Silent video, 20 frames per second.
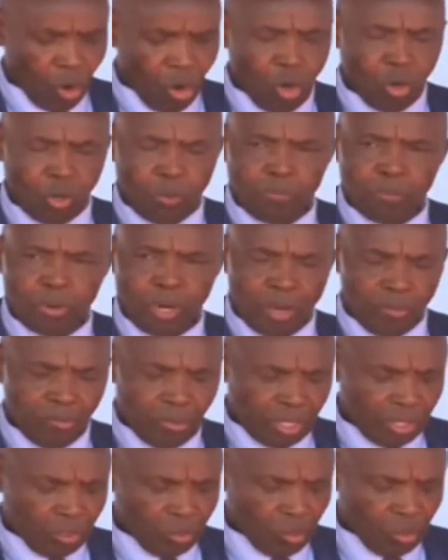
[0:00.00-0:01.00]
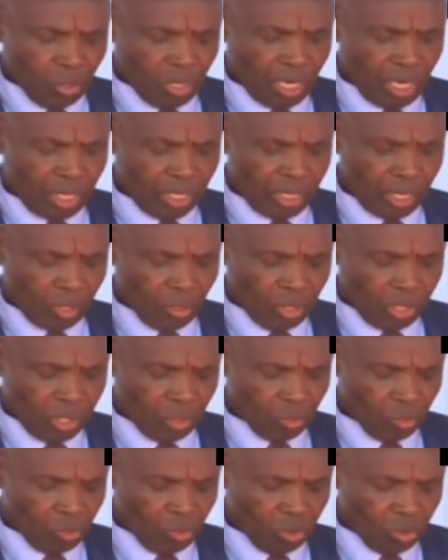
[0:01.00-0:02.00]
All private junior
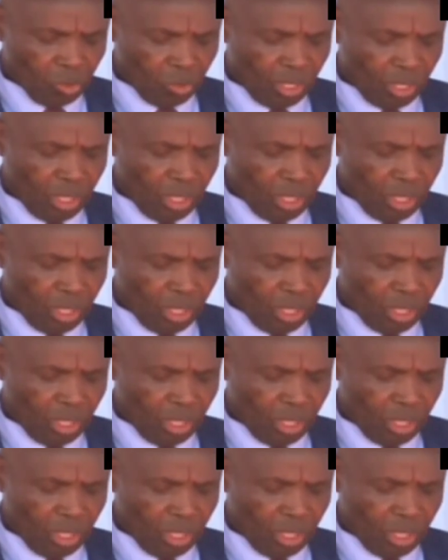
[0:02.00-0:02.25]
secondary schools